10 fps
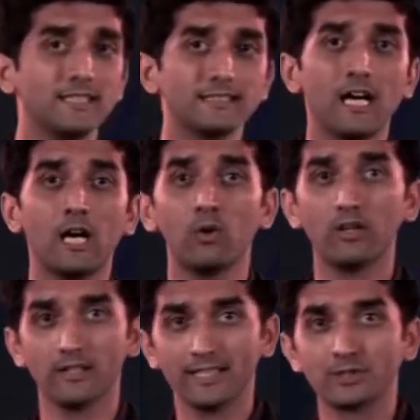is how
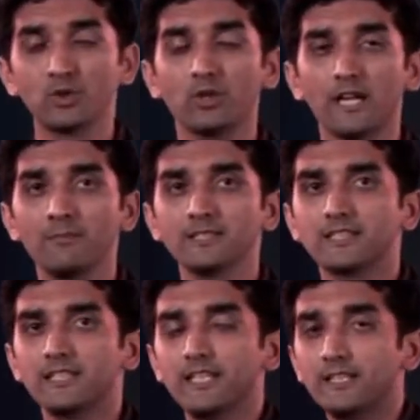a histogram is
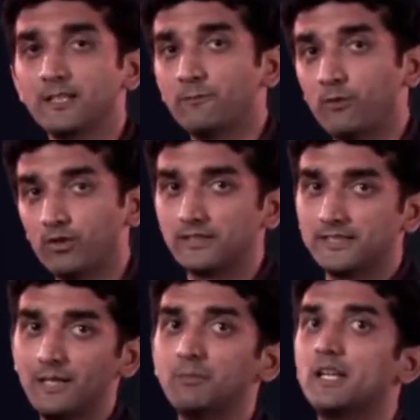created for the
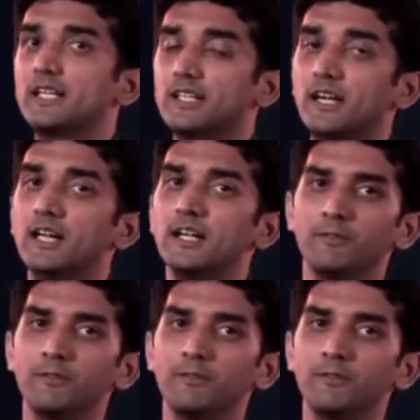same data